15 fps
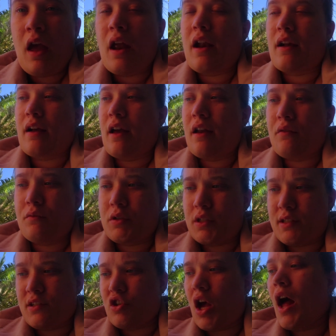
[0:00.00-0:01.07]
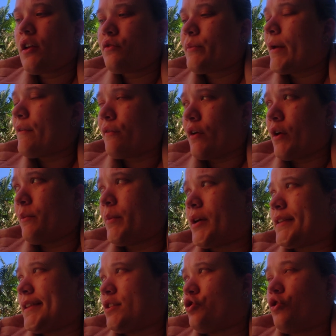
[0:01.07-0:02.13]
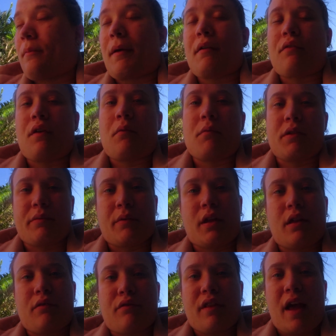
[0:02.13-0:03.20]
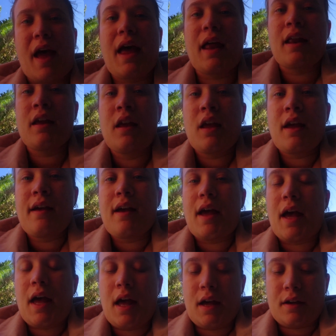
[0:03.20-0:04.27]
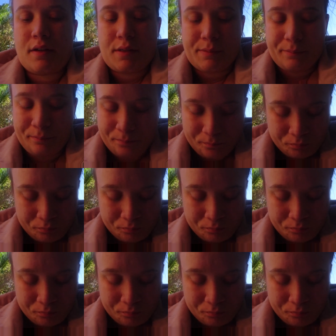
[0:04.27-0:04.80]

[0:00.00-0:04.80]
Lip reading: and I kind of wanted to charge my phone because I knew my phone was really flat. And